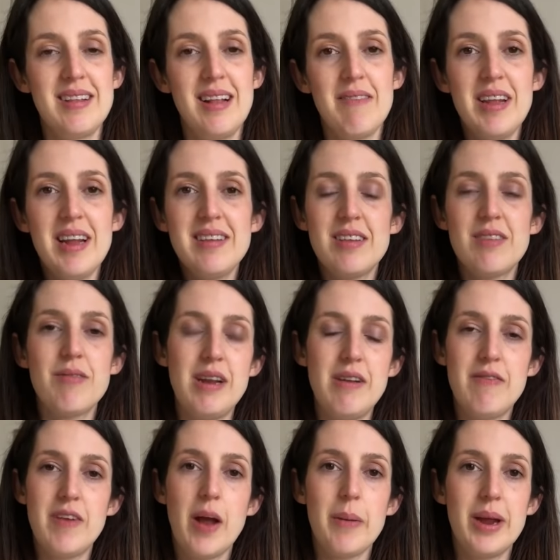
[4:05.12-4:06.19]
it's lovely because it's
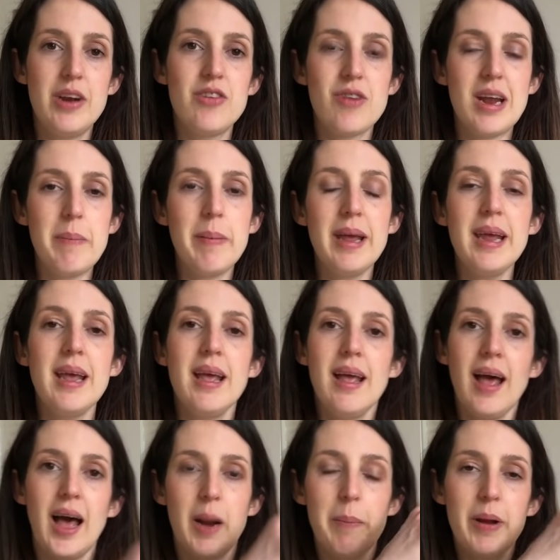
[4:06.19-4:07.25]
really flowy and drapey
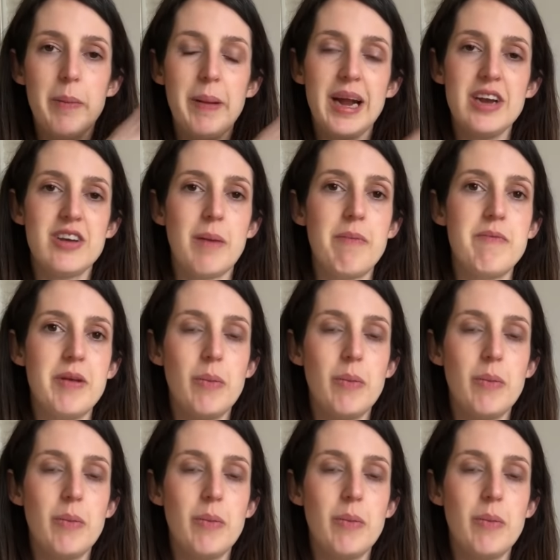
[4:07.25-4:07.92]
and I'll put a picture up of